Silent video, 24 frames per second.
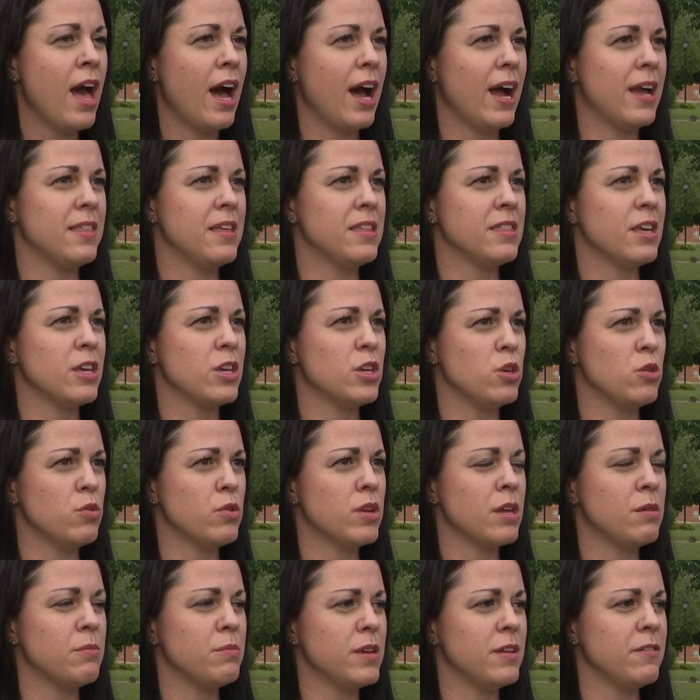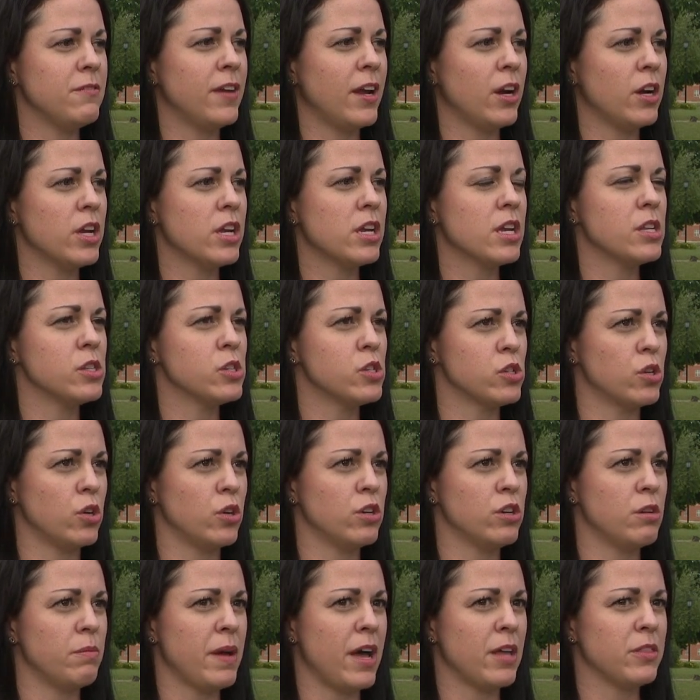I think that you can be very
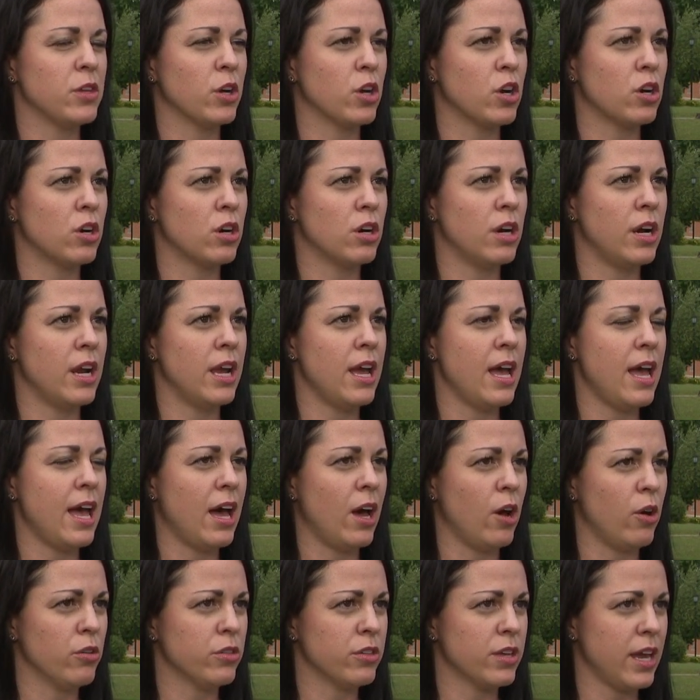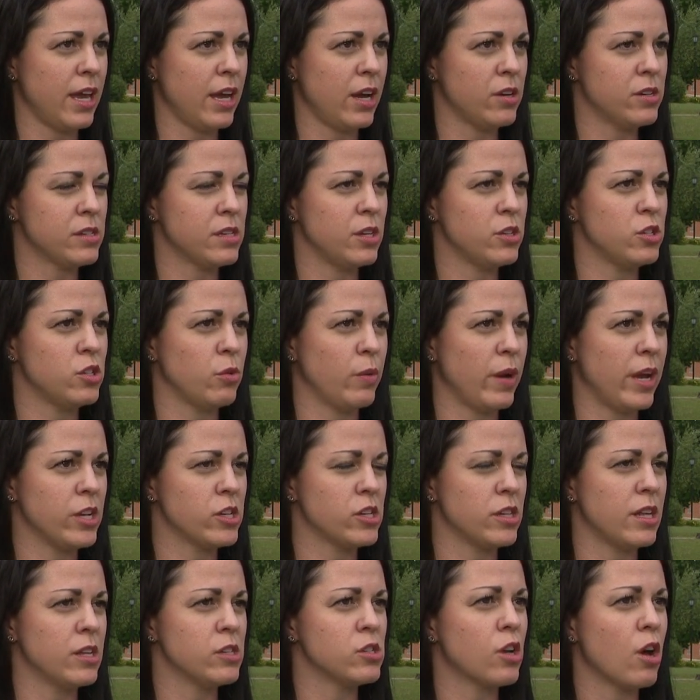concerned about the current healthcare
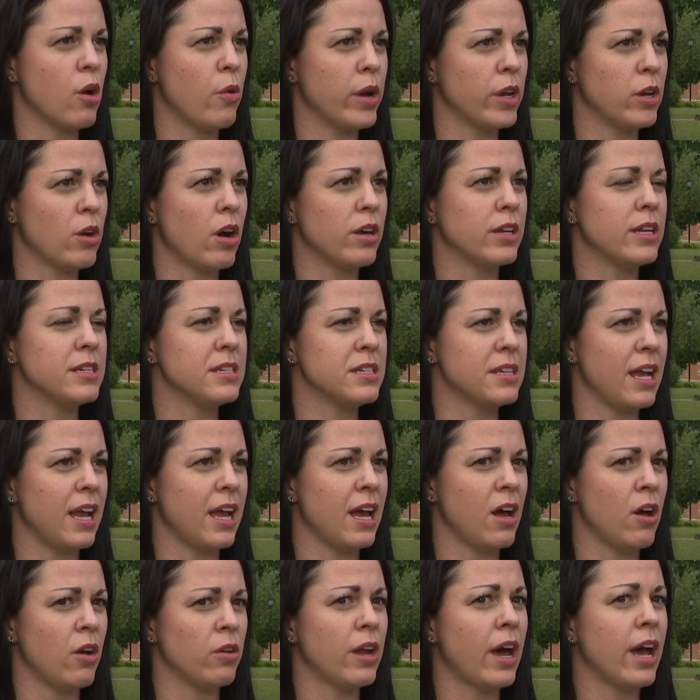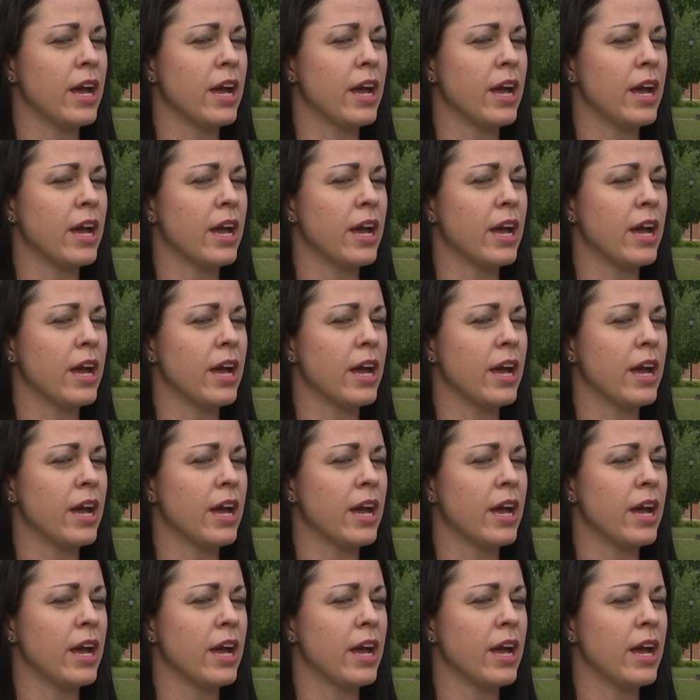situation that's going on in town.